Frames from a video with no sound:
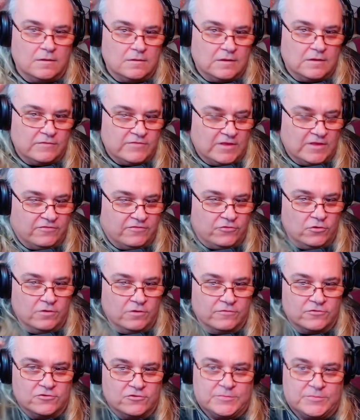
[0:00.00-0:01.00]
and I've done a few
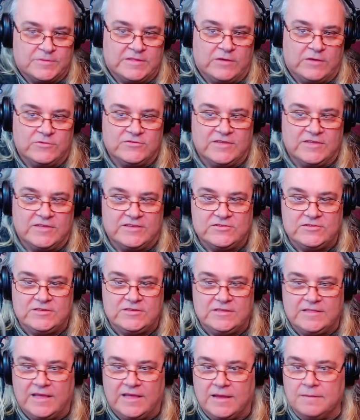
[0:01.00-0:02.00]
of hers, but that was nice to
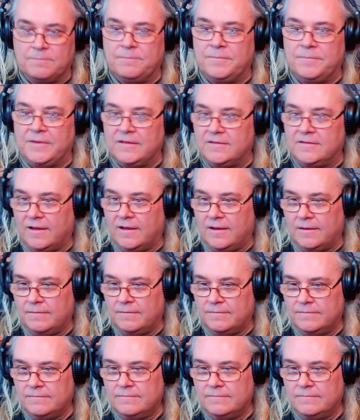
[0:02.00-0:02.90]
see that big time.